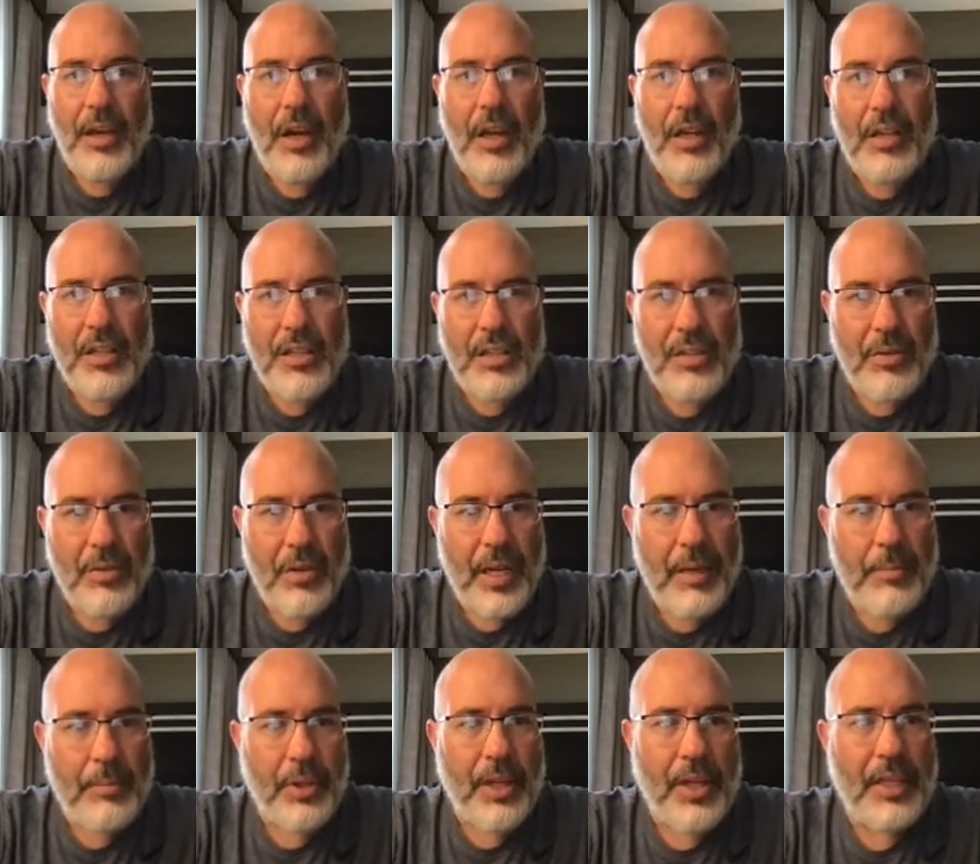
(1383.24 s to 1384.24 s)
just create a
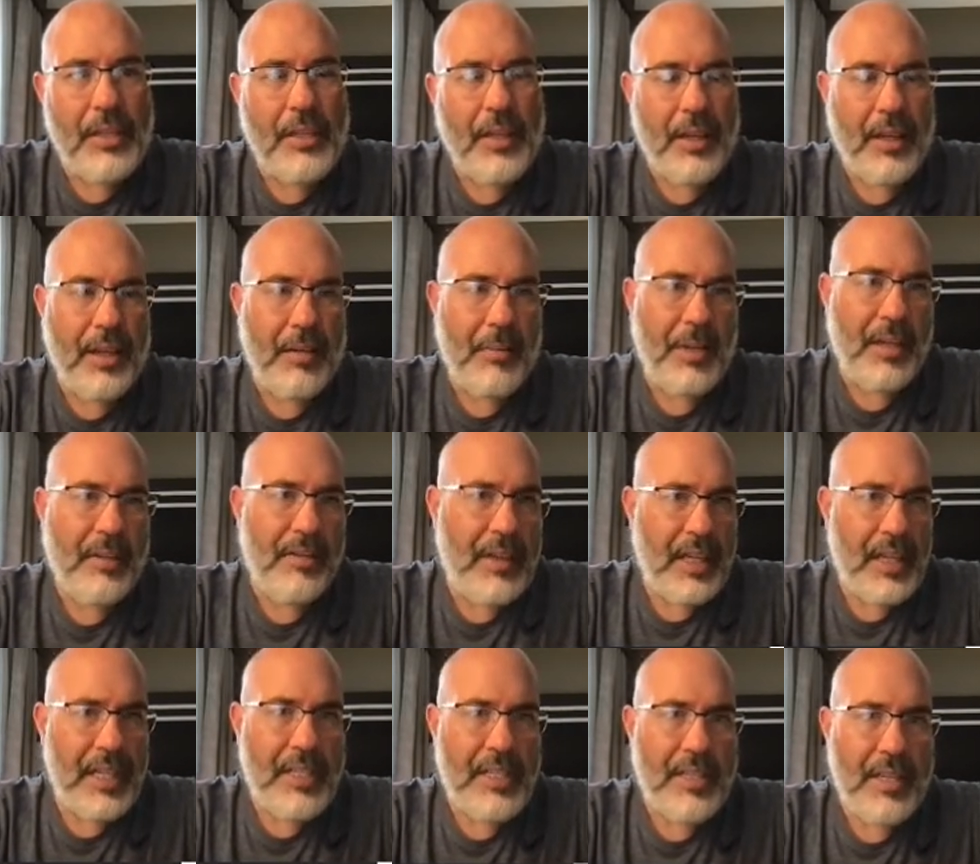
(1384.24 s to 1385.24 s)
blank document of
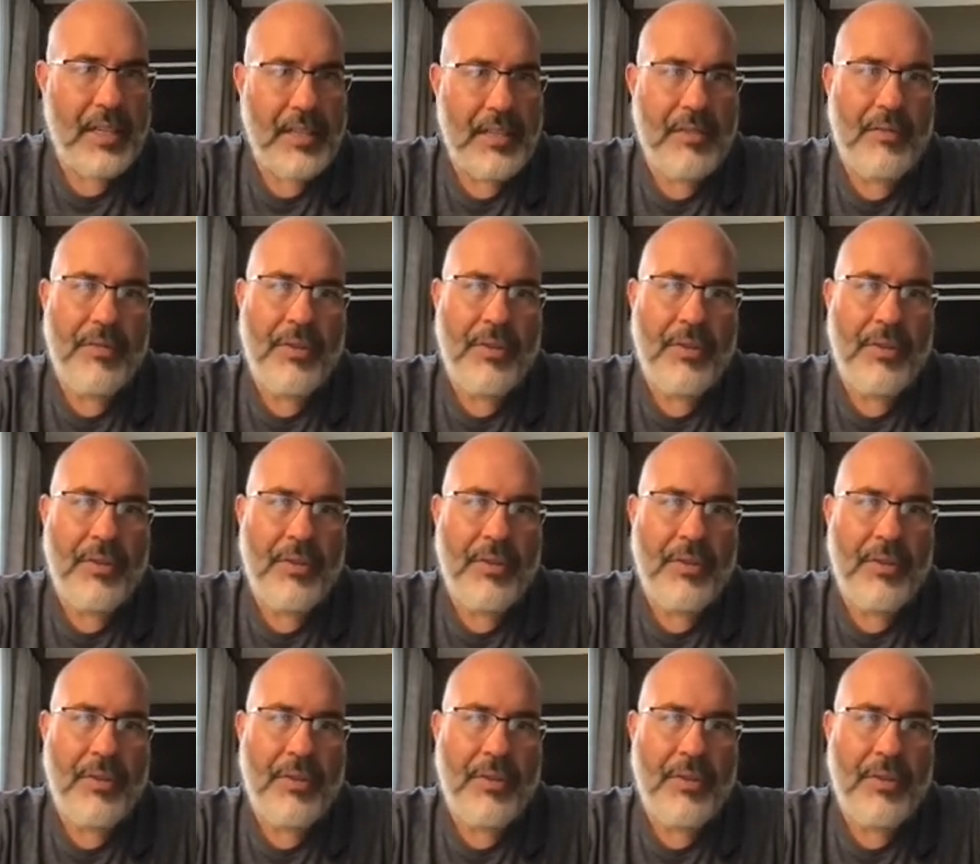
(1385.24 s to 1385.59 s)
any size in